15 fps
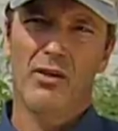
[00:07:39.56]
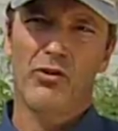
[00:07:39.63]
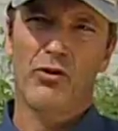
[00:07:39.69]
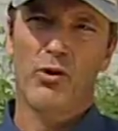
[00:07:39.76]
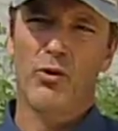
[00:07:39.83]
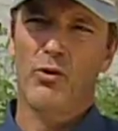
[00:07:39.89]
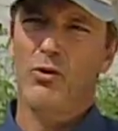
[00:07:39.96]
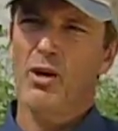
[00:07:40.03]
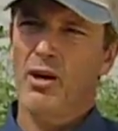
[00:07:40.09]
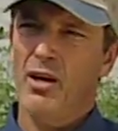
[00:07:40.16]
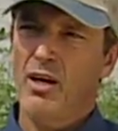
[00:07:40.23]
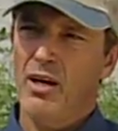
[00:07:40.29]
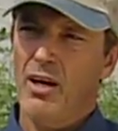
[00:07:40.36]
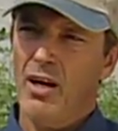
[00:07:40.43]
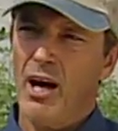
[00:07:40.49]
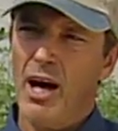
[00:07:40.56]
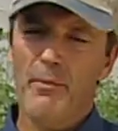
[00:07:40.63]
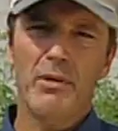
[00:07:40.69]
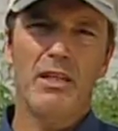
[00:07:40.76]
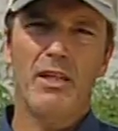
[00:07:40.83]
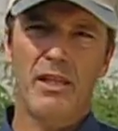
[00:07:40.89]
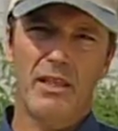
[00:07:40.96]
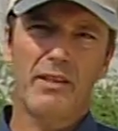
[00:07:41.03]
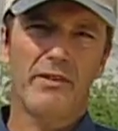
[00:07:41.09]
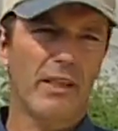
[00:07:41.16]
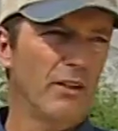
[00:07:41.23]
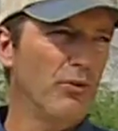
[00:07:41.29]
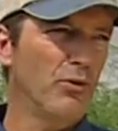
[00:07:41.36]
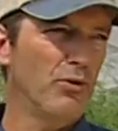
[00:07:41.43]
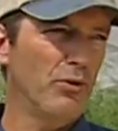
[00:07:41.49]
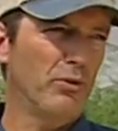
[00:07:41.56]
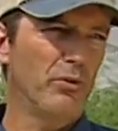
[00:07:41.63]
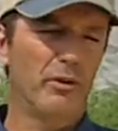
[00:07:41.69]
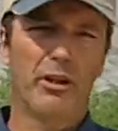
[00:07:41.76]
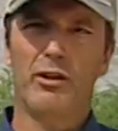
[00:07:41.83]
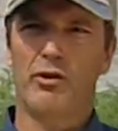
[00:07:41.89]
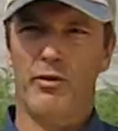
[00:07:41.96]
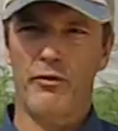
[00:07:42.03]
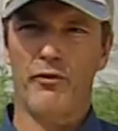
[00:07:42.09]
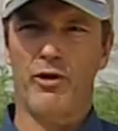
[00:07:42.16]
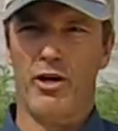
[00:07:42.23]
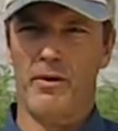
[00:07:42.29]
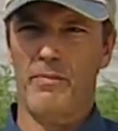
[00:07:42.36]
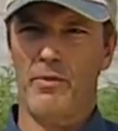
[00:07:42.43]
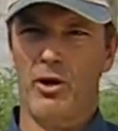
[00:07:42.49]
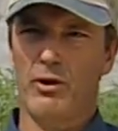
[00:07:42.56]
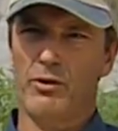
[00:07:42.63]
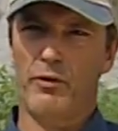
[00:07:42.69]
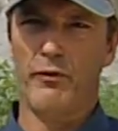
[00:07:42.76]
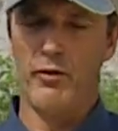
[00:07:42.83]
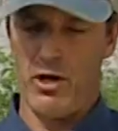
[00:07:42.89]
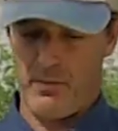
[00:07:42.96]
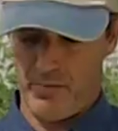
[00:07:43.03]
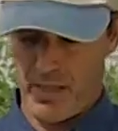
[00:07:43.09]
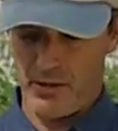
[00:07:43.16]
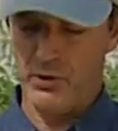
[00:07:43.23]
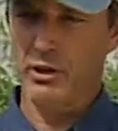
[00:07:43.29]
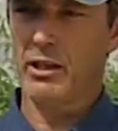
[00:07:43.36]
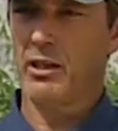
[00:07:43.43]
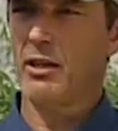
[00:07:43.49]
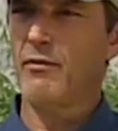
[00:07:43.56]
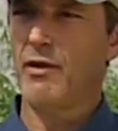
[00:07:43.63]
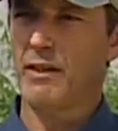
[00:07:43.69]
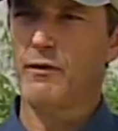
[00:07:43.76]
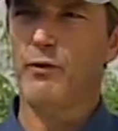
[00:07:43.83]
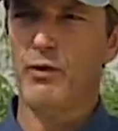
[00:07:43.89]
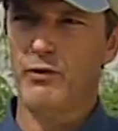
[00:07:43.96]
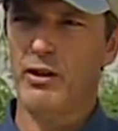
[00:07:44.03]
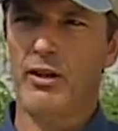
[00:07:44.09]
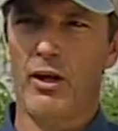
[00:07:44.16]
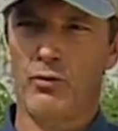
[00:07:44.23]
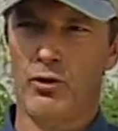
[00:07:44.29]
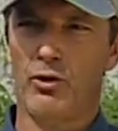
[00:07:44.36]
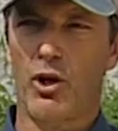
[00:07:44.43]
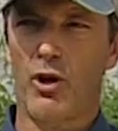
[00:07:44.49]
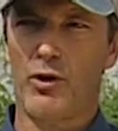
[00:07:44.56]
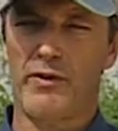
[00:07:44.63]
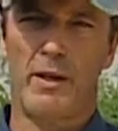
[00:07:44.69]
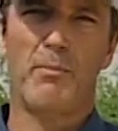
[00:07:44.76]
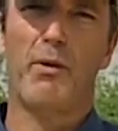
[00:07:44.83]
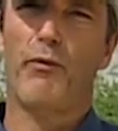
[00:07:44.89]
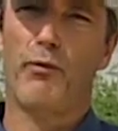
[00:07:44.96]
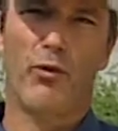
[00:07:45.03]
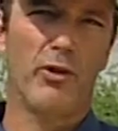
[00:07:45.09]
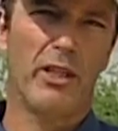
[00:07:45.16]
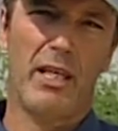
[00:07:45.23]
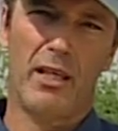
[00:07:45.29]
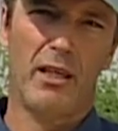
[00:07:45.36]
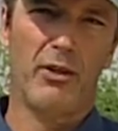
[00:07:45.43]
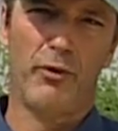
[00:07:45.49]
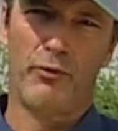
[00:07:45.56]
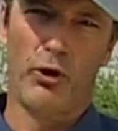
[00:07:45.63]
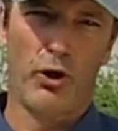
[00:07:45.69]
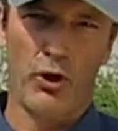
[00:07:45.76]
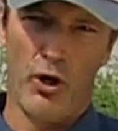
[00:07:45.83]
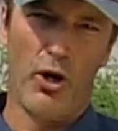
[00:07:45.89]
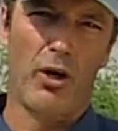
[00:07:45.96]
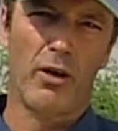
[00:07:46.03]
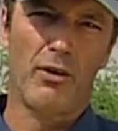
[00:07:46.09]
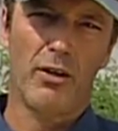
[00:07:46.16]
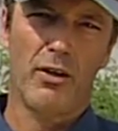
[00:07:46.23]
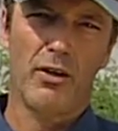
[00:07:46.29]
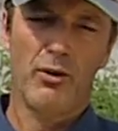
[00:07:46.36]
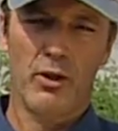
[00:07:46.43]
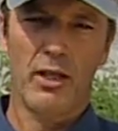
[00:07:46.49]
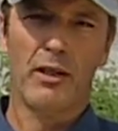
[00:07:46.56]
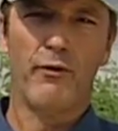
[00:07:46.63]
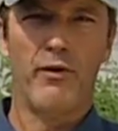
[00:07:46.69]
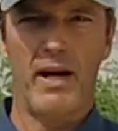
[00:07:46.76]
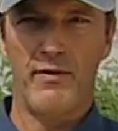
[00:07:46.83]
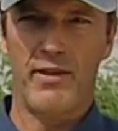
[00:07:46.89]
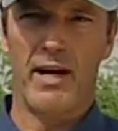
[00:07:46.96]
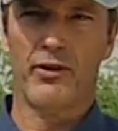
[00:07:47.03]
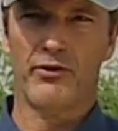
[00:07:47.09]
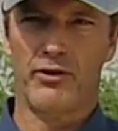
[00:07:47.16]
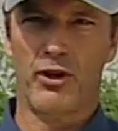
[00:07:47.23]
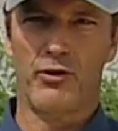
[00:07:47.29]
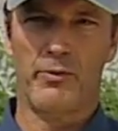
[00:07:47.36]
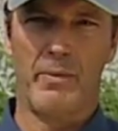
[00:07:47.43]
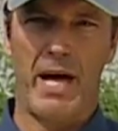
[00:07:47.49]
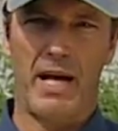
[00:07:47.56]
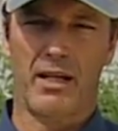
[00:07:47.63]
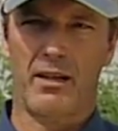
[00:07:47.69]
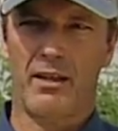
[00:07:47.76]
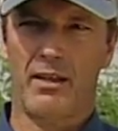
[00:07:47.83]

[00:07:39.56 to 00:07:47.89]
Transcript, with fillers: So how many things can you do in your farm, on your farm, that you can invest $1,500 and before the end of the year, you get $5,000 back?